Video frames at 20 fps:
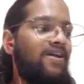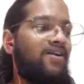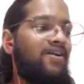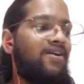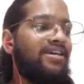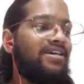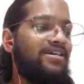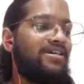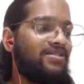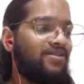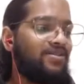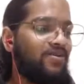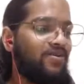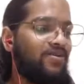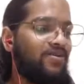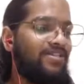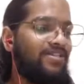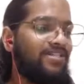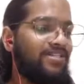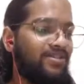Okay,
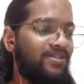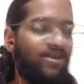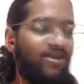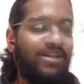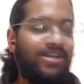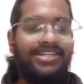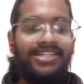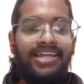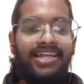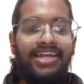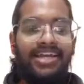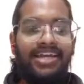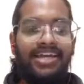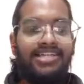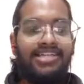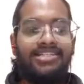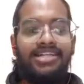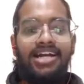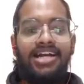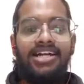so this story is like
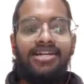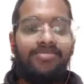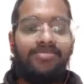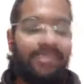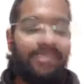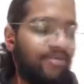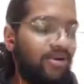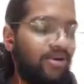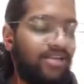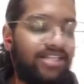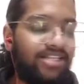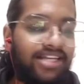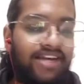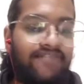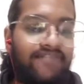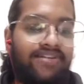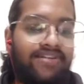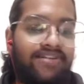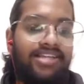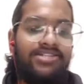I started beatboxing
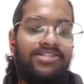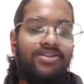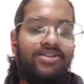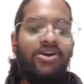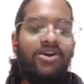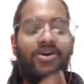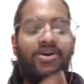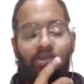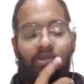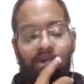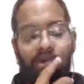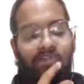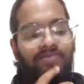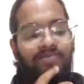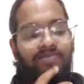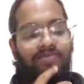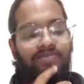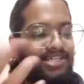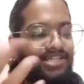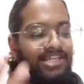after I saw one
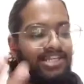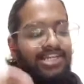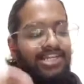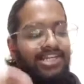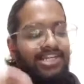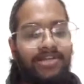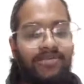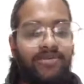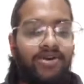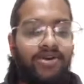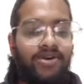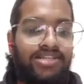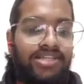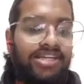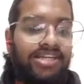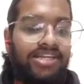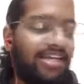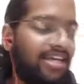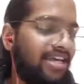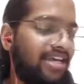of my senior
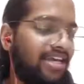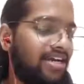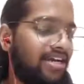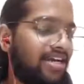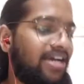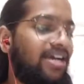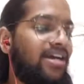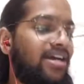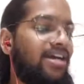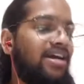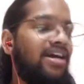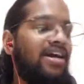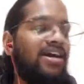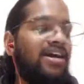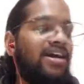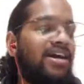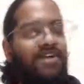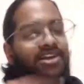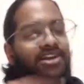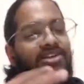beatboxing in like
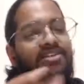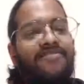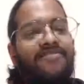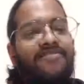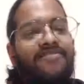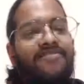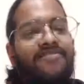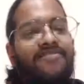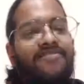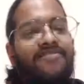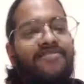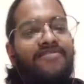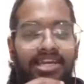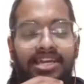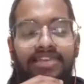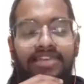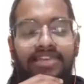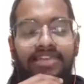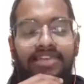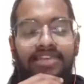one of my
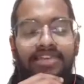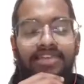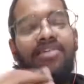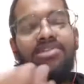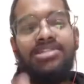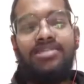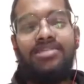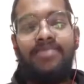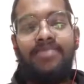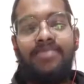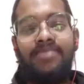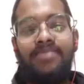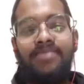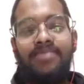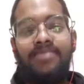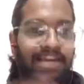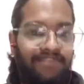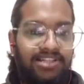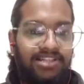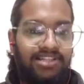like when I was in my
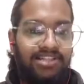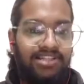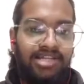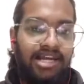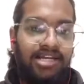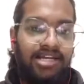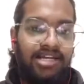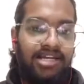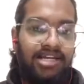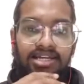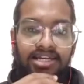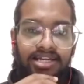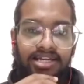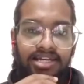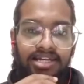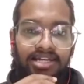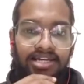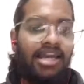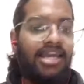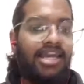11th standard,
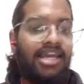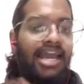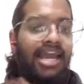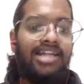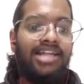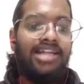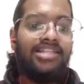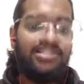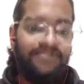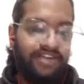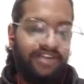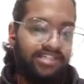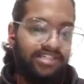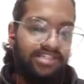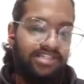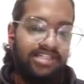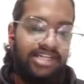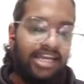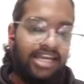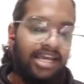like I had this
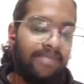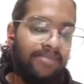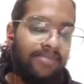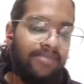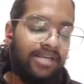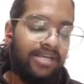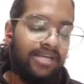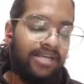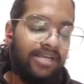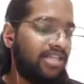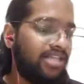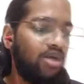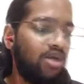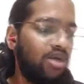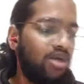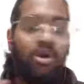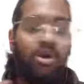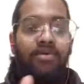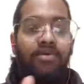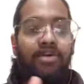freshers day happening and I
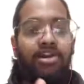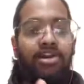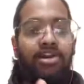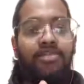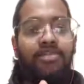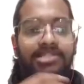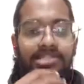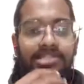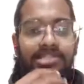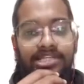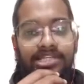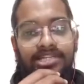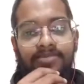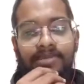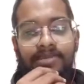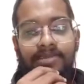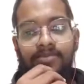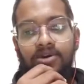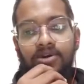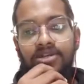saw one of my senior
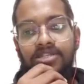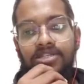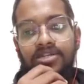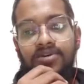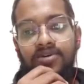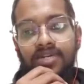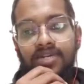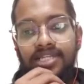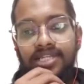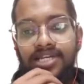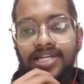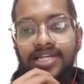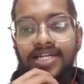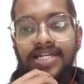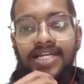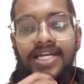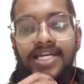beatboxing over there.